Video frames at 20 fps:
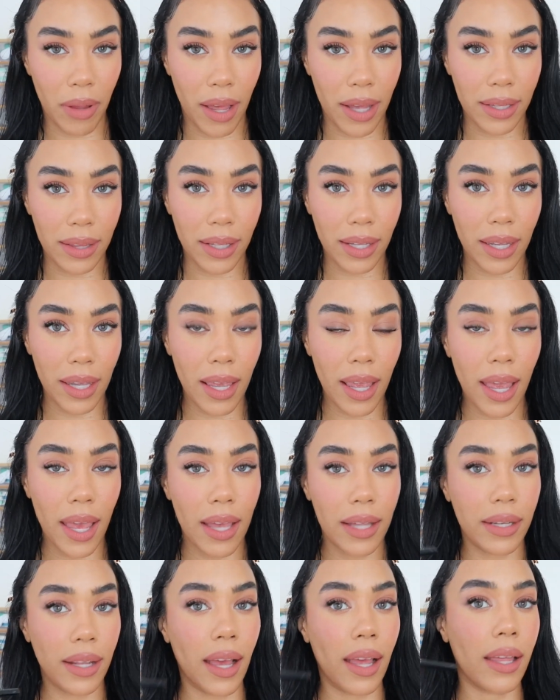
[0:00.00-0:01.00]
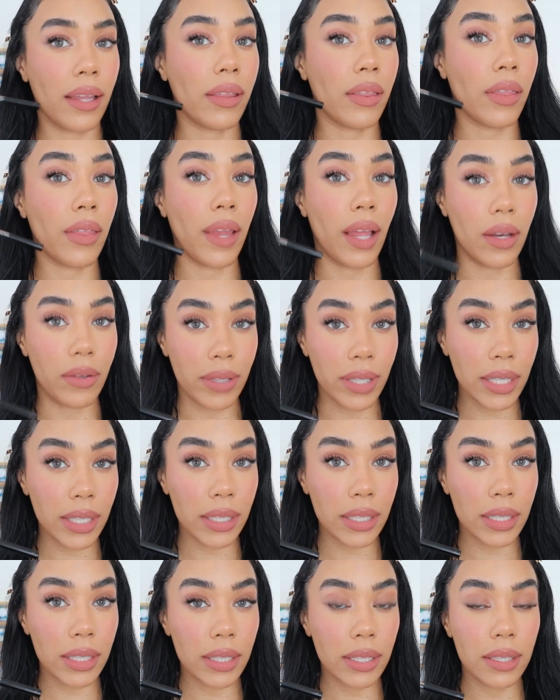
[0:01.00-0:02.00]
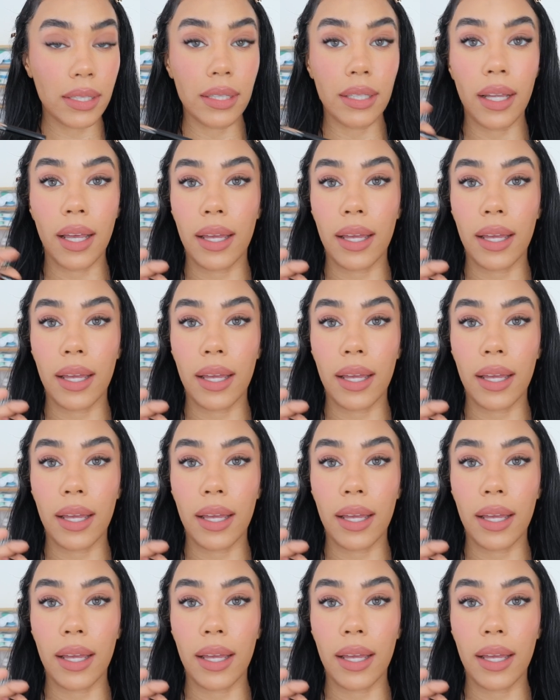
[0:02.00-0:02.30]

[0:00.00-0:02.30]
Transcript: blindly and I love it.